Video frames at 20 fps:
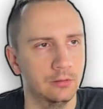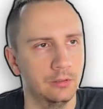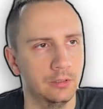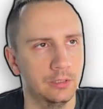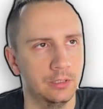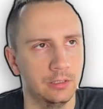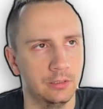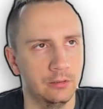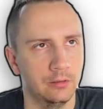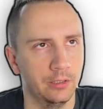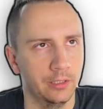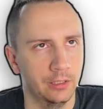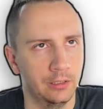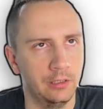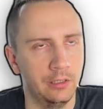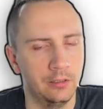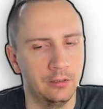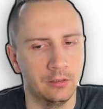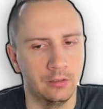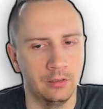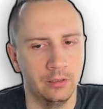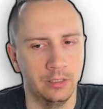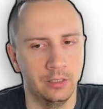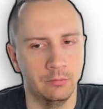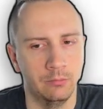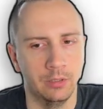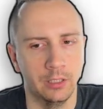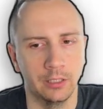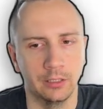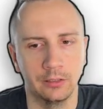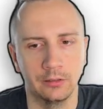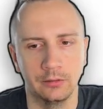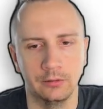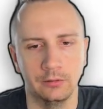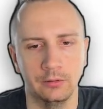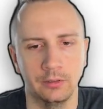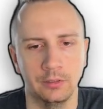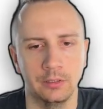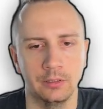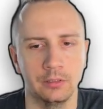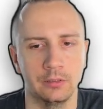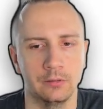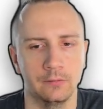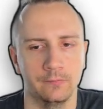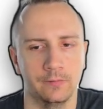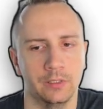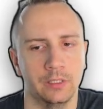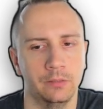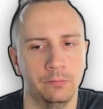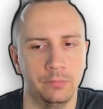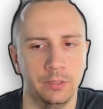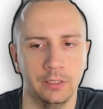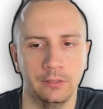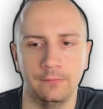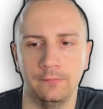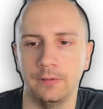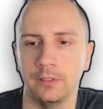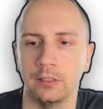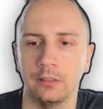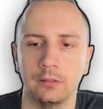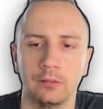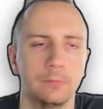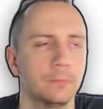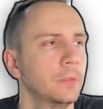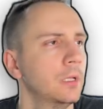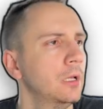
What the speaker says: This is like literally a bug. This is a very bad thing.